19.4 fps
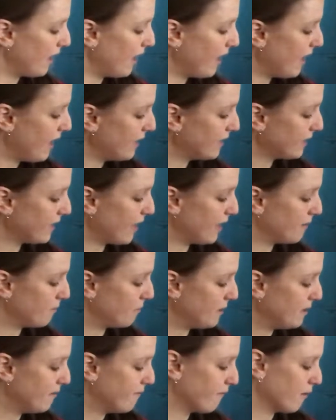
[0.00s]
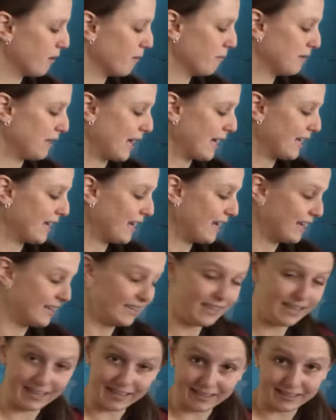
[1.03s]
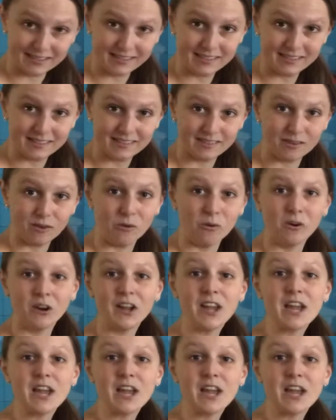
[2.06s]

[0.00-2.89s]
It and be verb like it is or